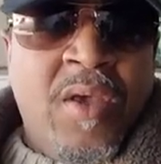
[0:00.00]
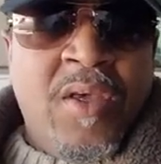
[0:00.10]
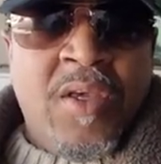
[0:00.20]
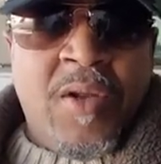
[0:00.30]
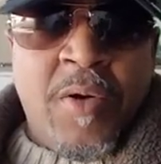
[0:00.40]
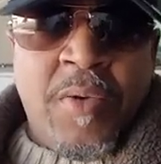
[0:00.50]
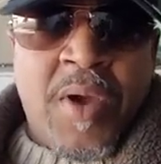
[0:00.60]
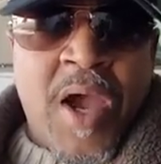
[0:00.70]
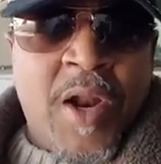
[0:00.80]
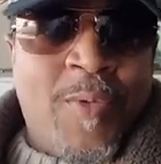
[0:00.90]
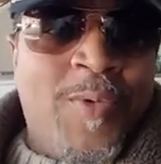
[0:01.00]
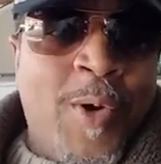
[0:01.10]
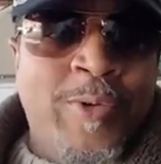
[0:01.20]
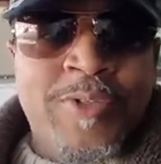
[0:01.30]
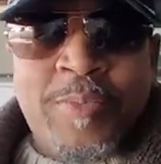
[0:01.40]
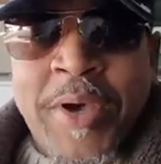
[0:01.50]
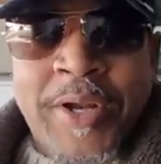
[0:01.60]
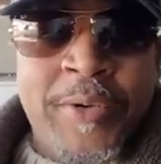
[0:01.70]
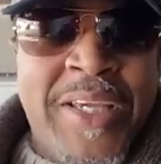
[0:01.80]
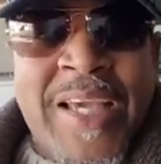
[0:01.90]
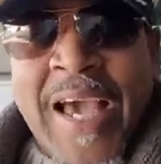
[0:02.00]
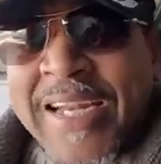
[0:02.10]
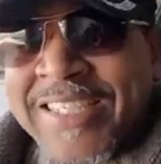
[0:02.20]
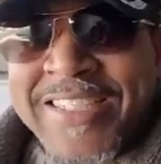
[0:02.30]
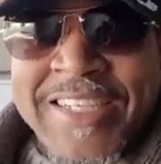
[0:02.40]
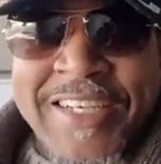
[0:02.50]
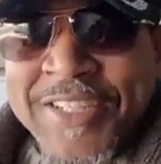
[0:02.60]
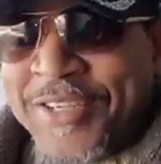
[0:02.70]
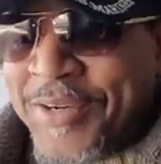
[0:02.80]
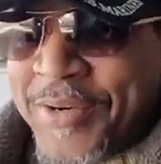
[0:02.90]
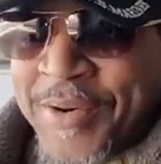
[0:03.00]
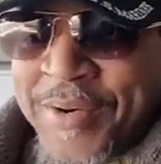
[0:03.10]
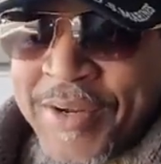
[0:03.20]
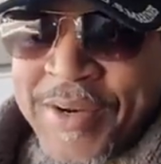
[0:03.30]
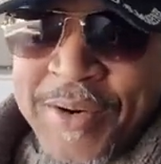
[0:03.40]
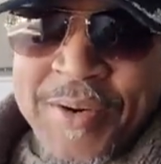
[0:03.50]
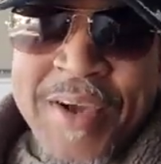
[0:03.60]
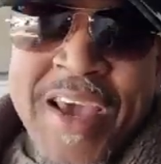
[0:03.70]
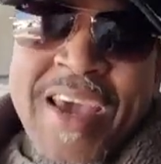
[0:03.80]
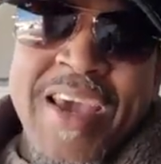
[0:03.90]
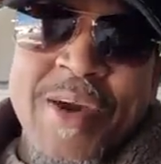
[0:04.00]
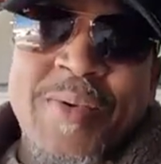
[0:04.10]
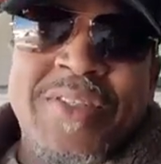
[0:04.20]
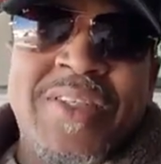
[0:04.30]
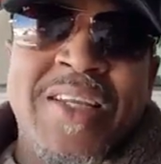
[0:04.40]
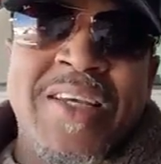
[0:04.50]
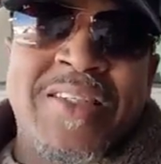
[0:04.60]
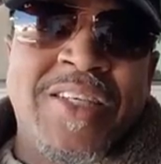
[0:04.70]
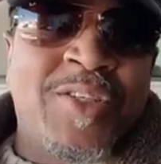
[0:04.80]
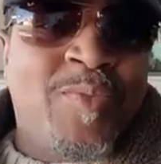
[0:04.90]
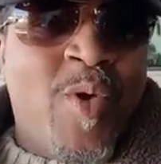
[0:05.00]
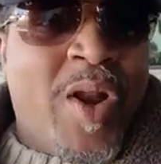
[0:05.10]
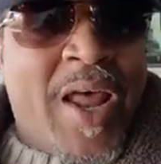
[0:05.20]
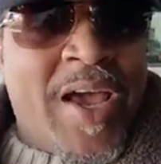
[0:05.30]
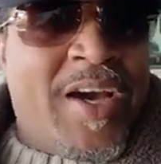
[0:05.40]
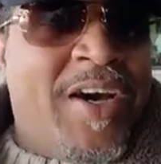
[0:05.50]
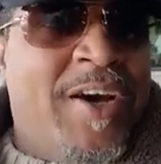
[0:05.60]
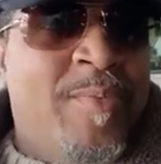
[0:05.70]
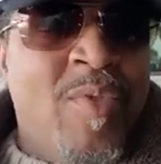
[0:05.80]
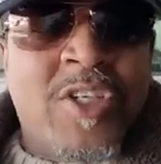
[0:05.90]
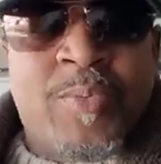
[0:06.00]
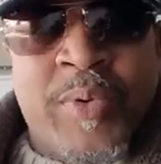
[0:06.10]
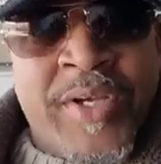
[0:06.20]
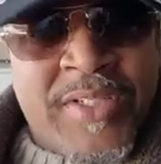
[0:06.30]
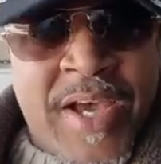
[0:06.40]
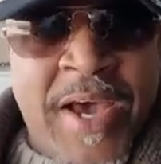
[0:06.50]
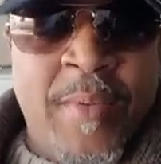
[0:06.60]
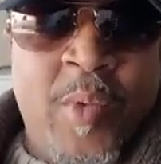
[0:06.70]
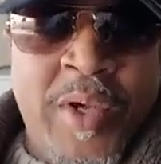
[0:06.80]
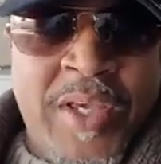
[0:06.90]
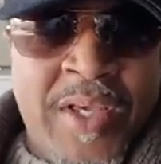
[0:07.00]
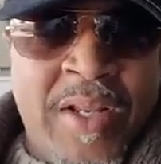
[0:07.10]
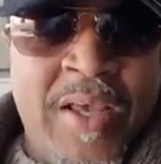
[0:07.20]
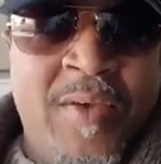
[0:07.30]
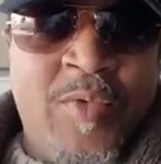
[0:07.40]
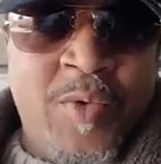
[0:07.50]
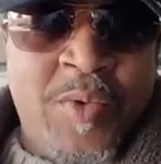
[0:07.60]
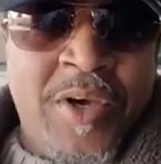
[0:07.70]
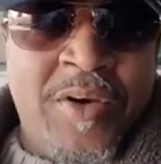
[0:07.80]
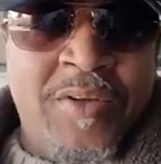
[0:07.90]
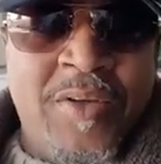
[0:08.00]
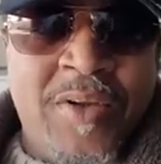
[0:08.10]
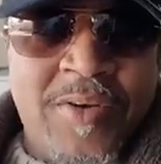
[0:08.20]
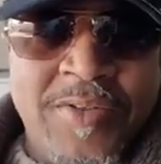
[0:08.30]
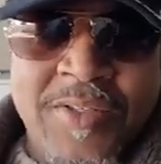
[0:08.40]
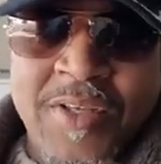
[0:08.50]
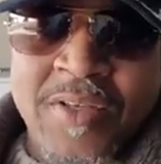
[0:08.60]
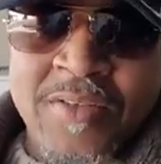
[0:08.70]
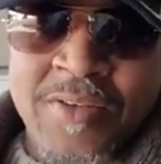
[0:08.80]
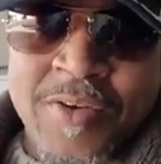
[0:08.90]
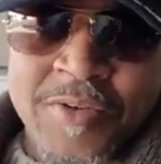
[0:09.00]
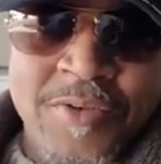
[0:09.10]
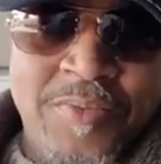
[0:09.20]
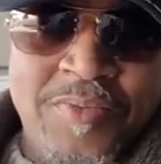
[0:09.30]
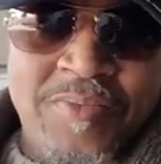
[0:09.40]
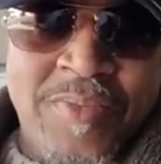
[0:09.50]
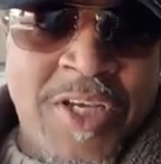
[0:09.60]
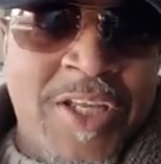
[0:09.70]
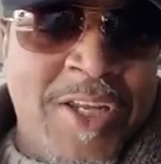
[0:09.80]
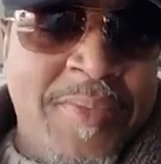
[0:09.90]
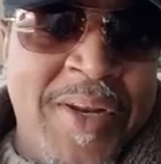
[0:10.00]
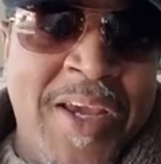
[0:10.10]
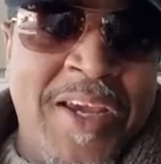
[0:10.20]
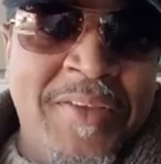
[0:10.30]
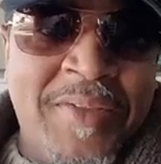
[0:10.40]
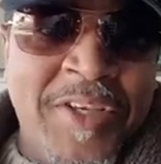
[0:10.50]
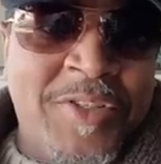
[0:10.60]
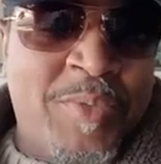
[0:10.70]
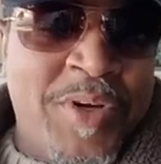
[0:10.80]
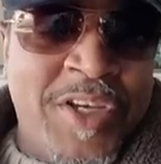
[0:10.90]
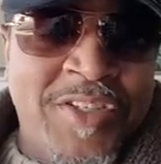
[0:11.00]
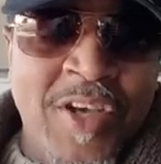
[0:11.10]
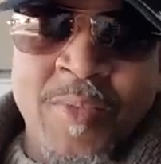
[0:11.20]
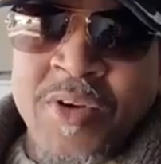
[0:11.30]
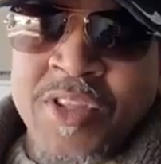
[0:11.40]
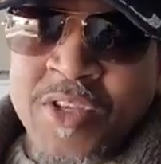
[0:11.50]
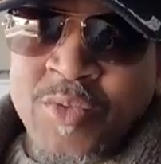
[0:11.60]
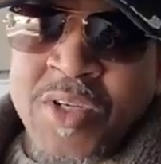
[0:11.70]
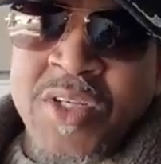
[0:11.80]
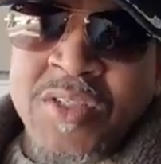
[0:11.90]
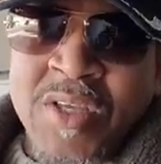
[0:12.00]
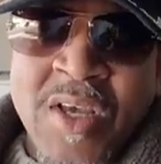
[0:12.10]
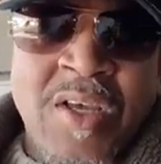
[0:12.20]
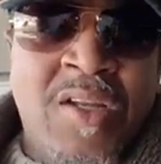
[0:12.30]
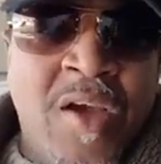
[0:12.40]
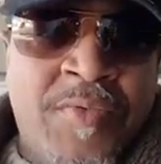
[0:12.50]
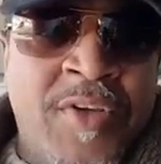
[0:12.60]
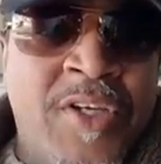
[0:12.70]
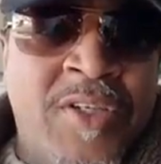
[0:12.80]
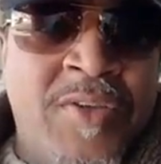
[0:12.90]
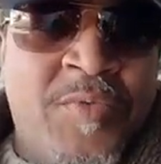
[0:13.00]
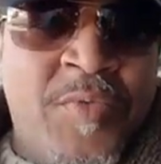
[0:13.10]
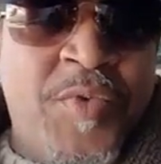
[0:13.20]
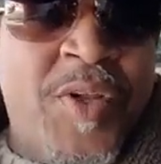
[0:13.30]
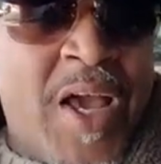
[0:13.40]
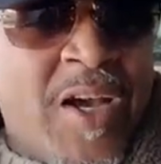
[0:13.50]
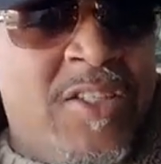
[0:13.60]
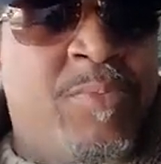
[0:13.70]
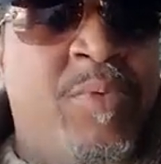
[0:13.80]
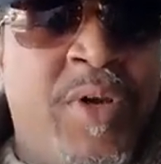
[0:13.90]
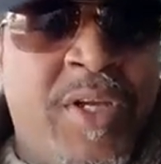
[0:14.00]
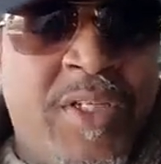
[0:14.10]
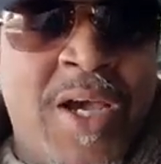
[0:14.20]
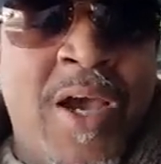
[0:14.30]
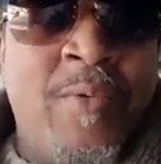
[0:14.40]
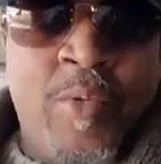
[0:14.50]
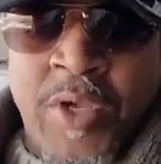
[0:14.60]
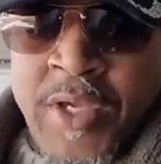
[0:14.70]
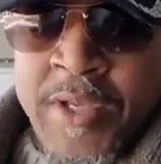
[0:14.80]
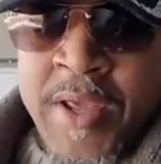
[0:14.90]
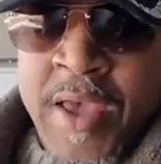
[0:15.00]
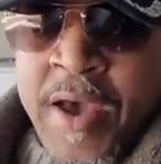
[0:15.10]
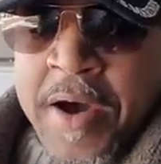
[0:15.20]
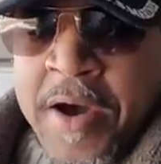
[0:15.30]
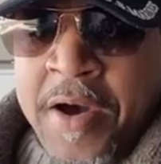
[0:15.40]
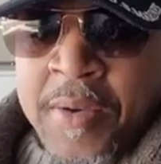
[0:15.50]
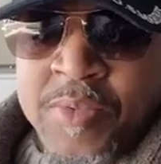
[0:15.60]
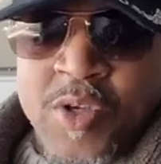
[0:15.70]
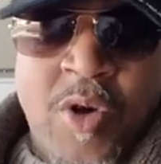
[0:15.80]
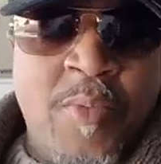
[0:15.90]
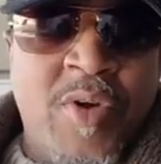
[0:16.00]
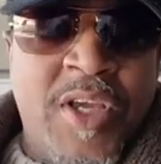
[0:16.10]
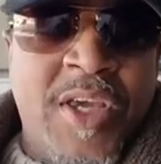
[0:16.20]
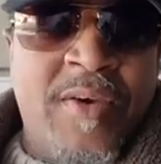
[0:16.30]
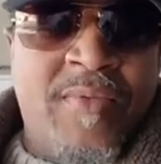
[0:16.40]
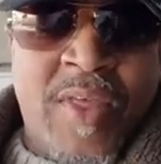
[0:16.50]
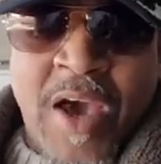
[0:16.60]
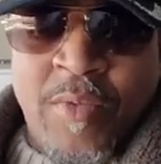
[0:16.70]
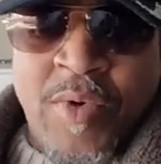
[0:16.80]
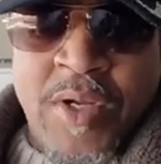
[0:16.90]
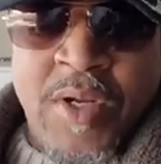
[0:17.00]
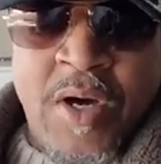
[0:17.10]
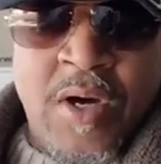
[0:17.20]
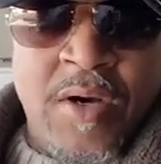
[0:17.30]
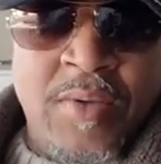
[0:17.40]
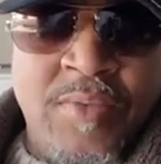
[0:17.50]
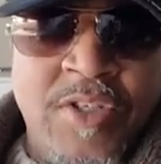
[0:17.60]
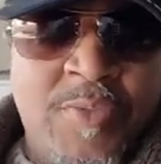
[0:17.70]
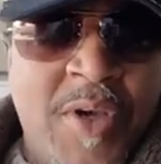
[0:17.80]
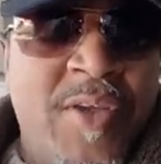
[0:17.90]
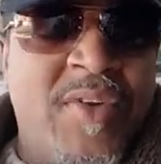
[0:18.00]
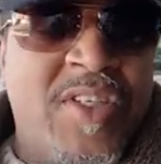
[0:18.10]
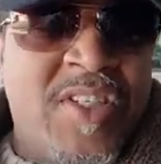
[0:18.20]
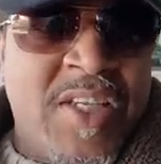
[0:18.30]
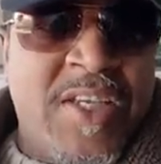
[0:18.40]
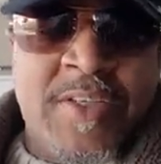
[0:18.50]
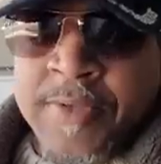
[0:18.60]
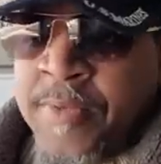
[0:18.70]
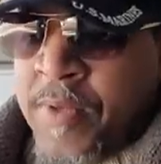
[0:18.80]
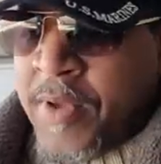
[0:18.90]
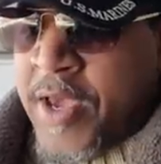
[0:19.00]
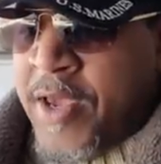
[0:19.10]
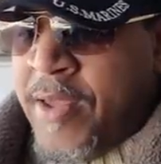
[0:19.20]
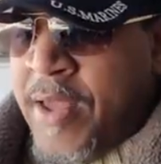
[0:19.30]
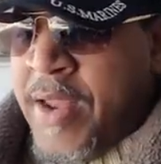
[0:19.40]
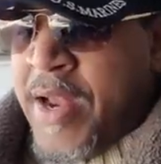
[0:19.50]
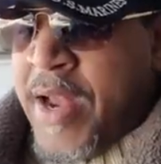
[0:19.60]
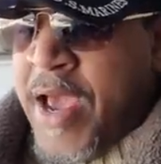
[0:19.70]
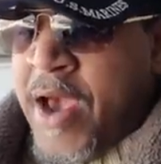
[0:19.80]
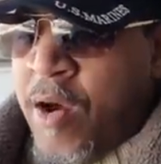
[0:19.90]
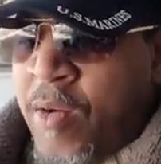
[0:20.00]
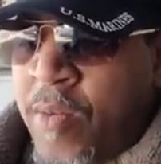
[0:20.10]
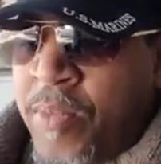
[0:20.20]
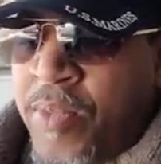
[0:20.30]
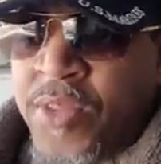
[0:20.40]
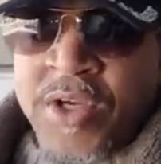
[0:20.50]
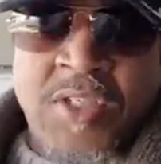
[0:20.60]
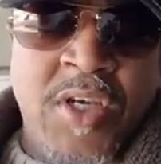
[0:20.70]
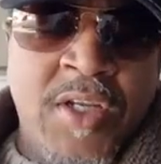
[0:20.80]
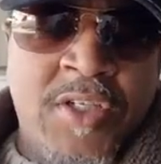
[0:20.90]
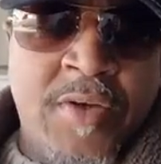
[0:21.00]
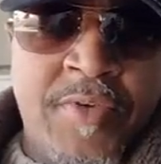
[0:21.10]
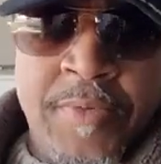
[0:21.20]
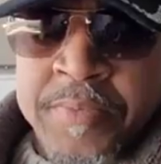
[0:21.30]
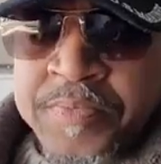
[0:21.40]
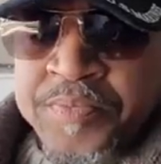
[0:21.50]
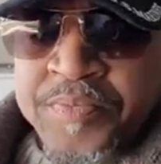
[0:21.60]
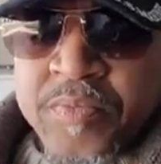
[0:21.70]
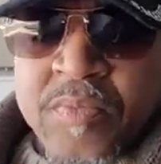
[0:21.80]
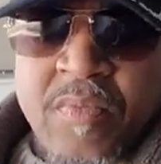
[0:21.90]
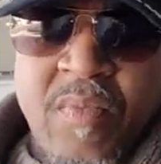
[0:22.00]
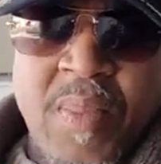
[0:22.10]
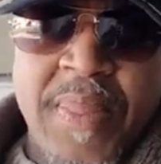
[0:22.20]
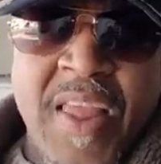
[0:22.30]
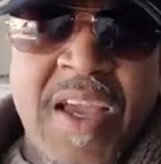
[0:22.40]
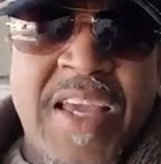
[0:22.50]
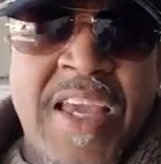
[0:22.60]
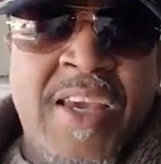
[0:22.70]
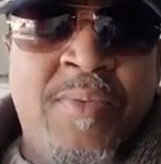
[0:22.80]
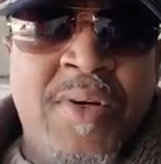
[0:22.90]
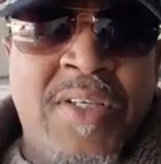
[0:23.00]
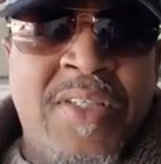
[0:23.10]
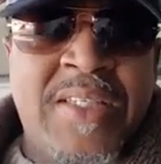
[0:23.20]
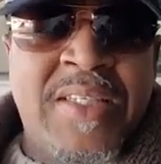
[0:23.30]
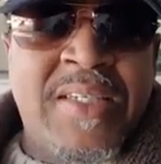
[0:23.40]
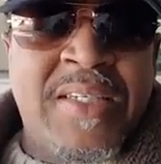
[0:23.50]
kind of rose petally kind of shit, going on. It's more like a springtime weed, if you will. You think of lemonade, you think spring and summer. This one is definitely feel like a springtime weed. So I'm gonna give that one the smell of it a 6. Okay. Now the touch of it, it was